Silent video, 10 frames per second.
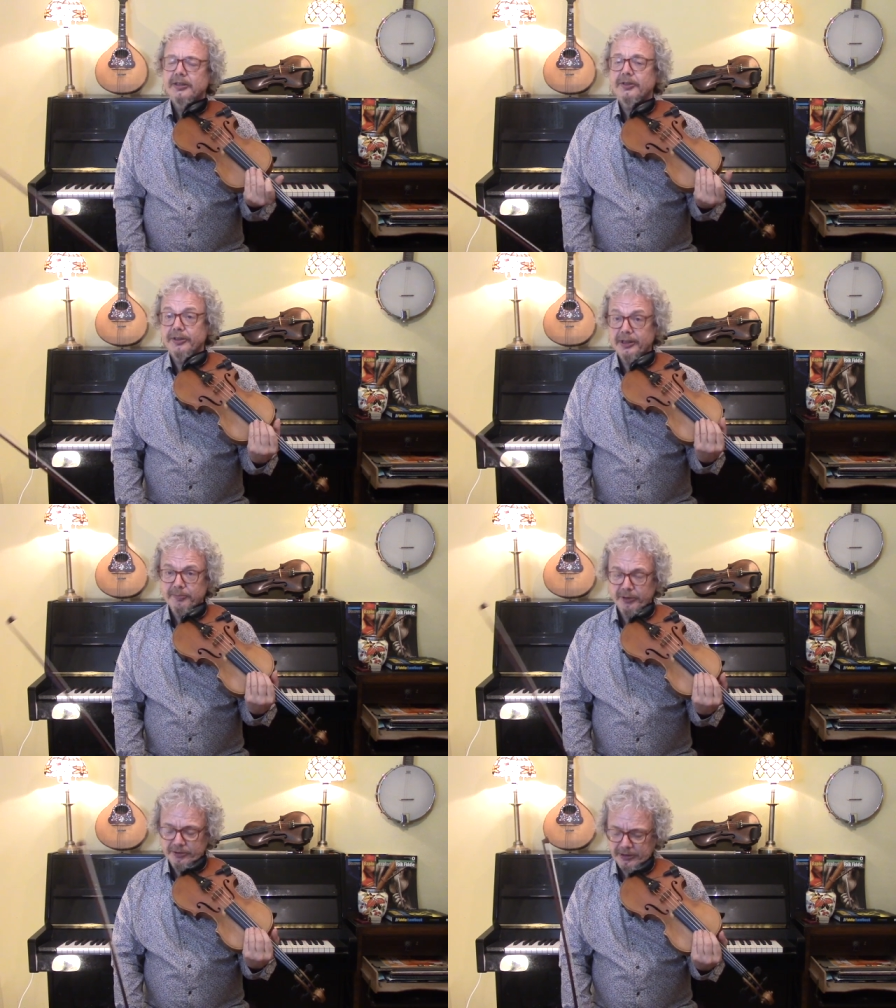to the D
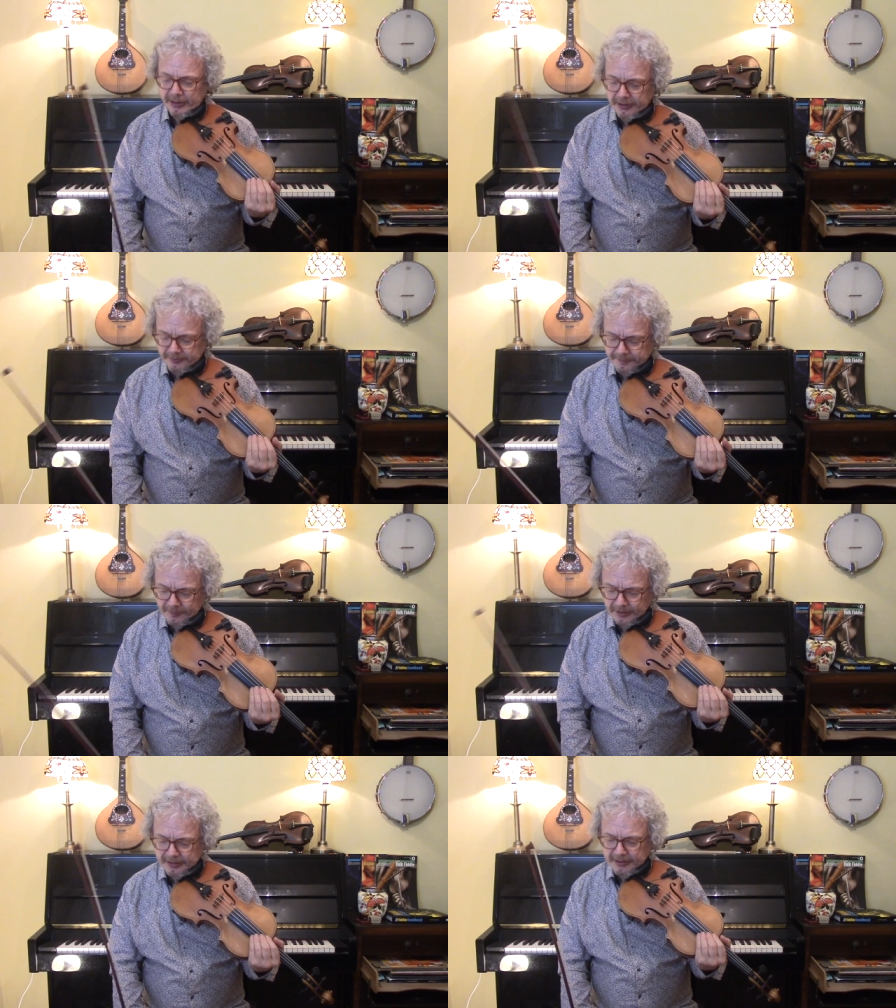blues scale.
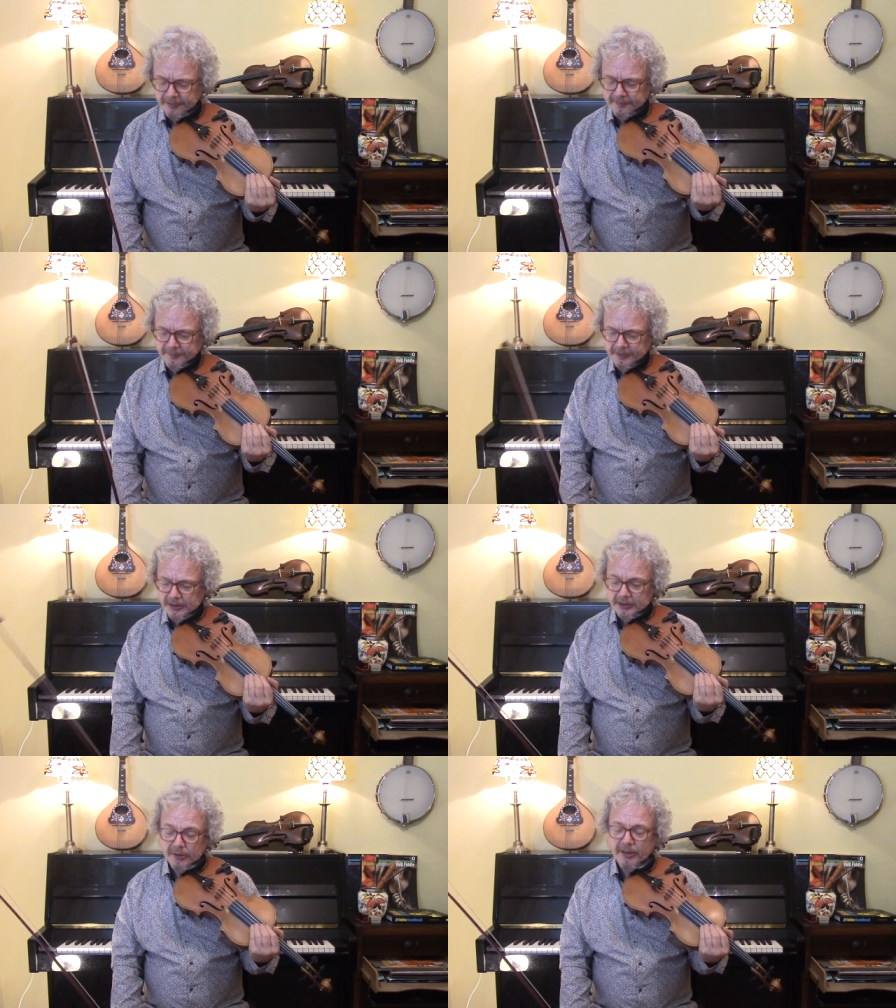Um,
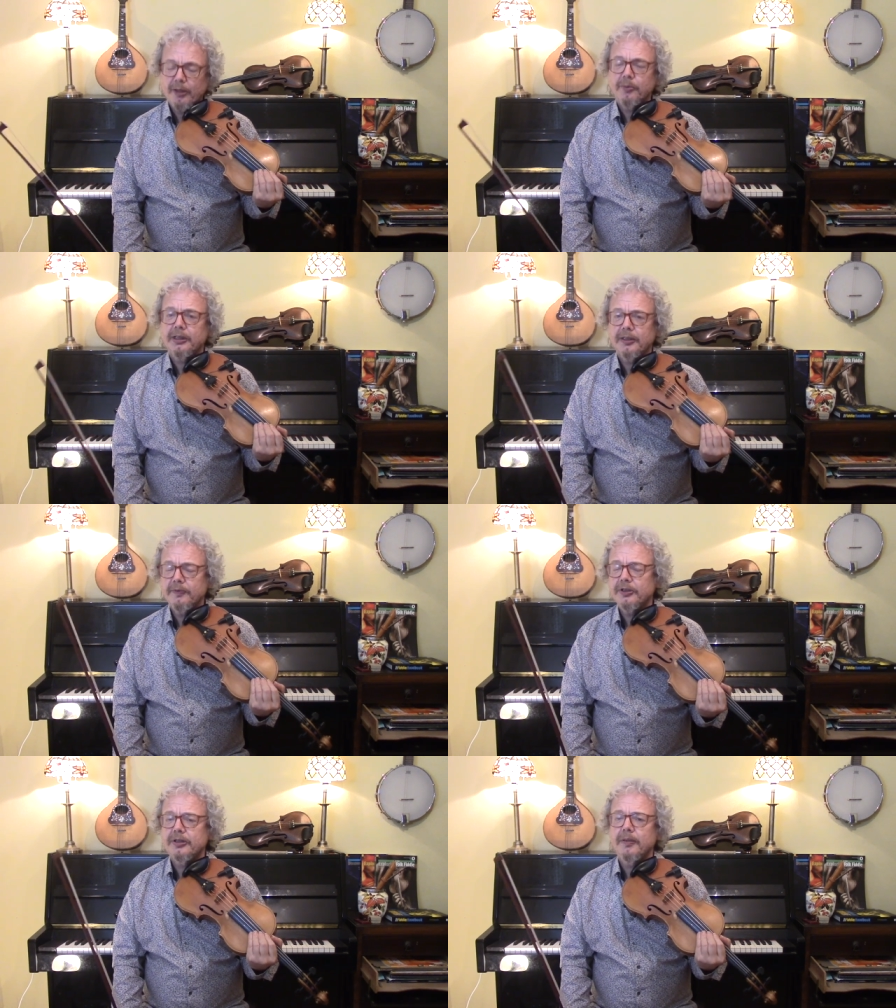so that will give
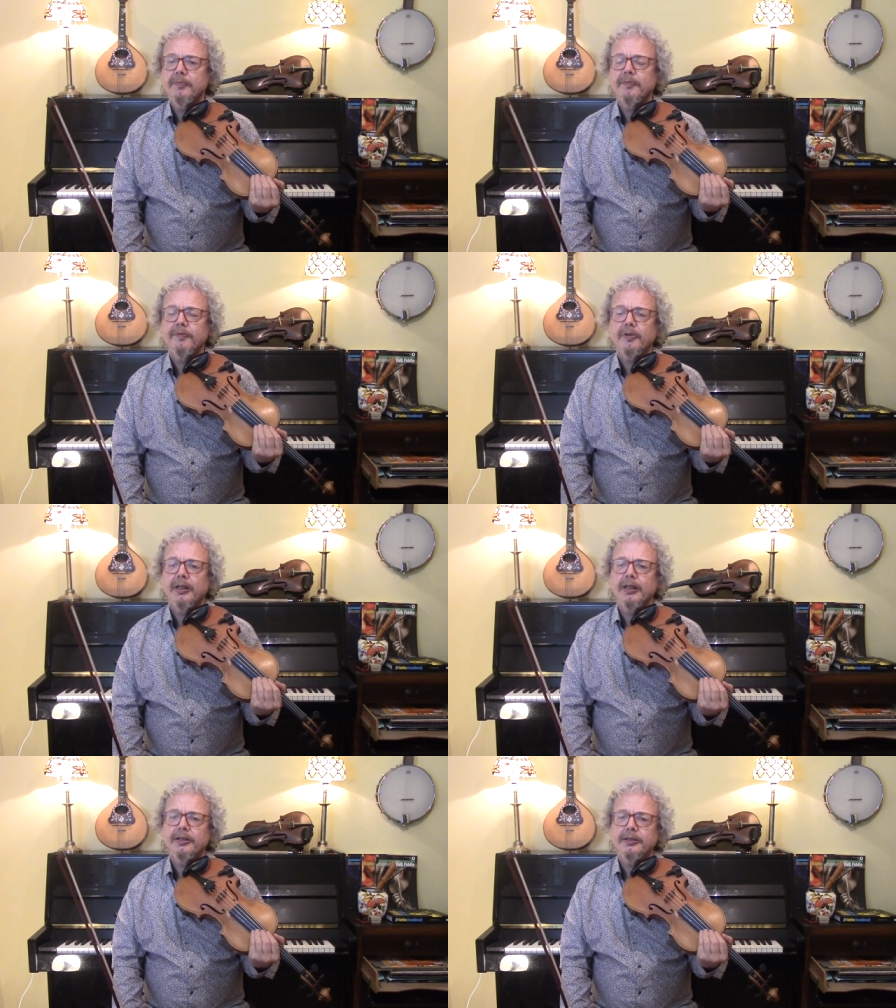you some
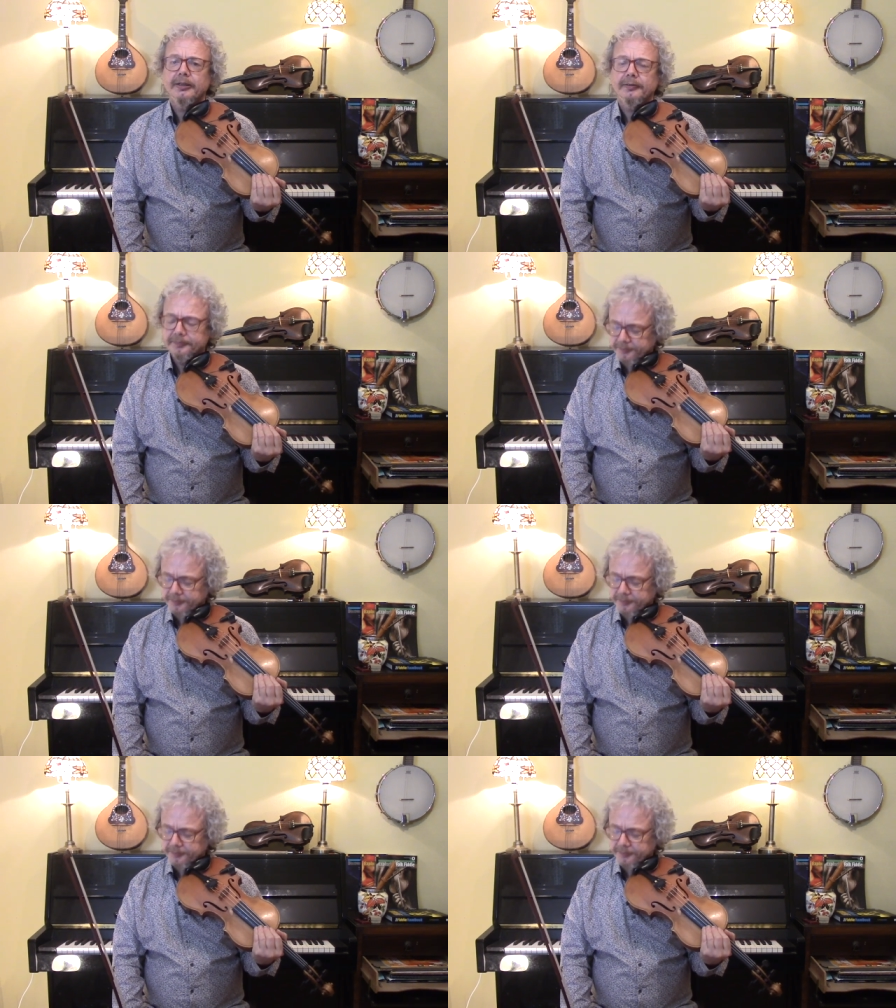variety.